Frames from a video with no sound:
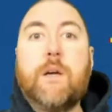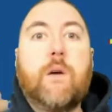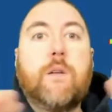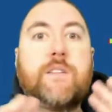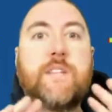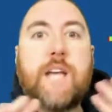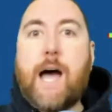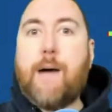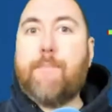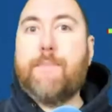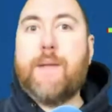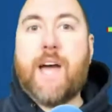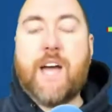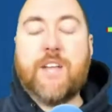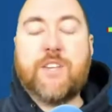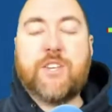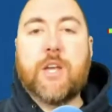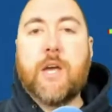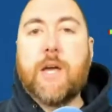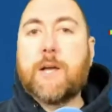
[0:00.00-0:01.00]

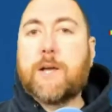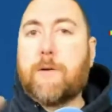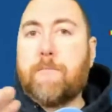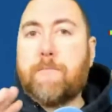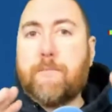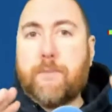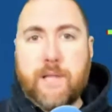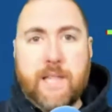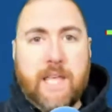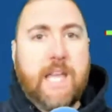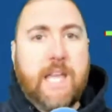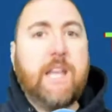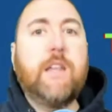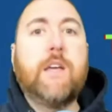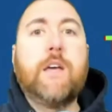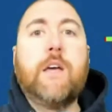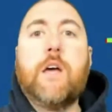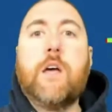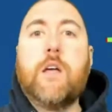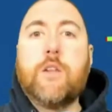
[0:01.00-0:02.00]
Top-notch, complete,
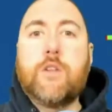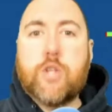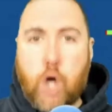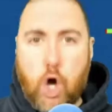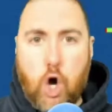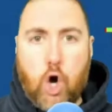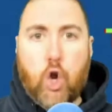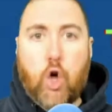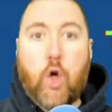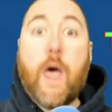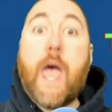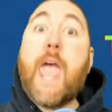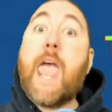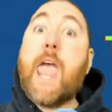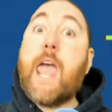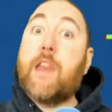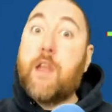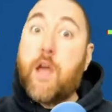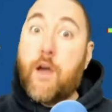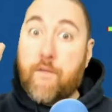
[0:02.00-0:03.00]
total,
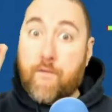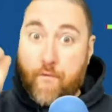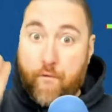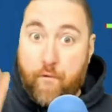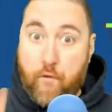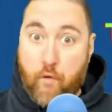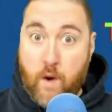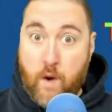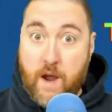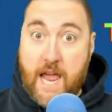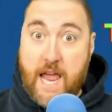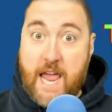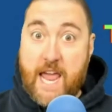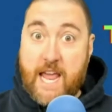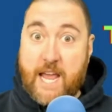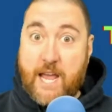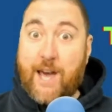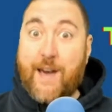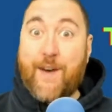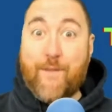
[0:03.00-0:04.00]
and
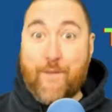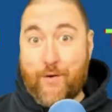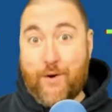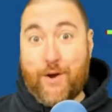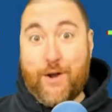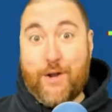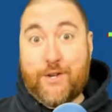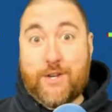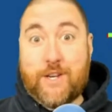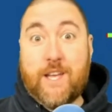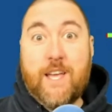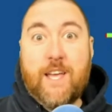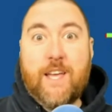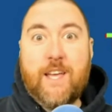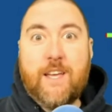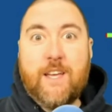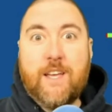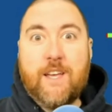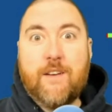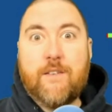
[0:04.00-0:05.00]
free coverage
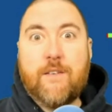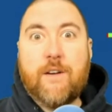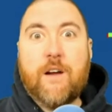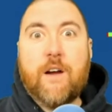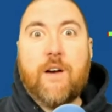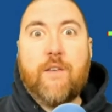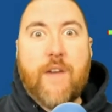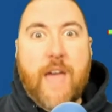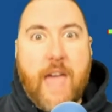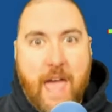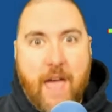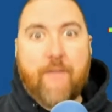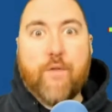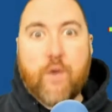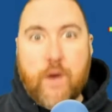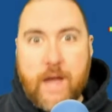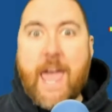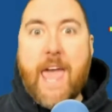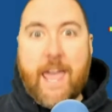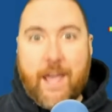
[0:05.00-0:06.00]
of
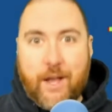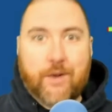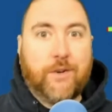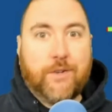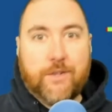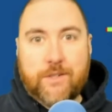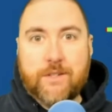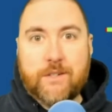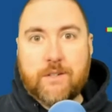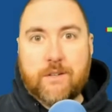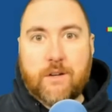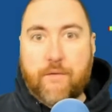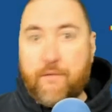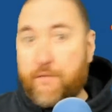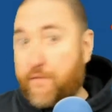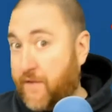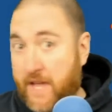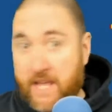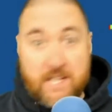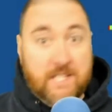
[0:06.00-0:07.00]
every angle of
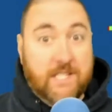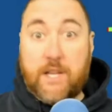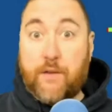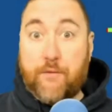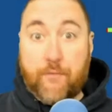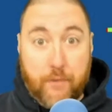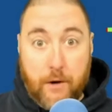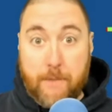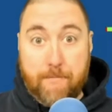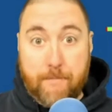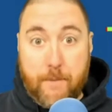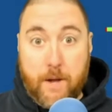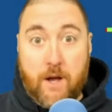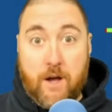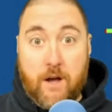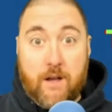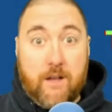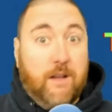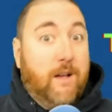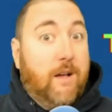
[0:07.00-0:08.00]
fantasy
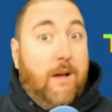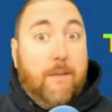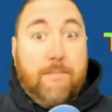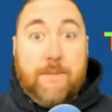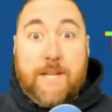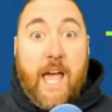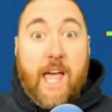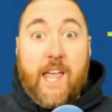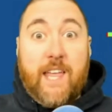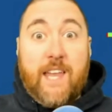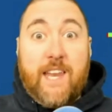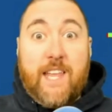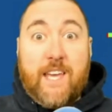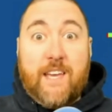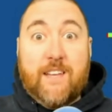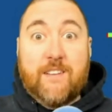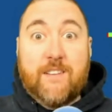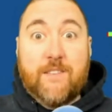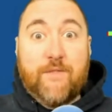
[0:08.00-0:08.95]
football. I'm telling you.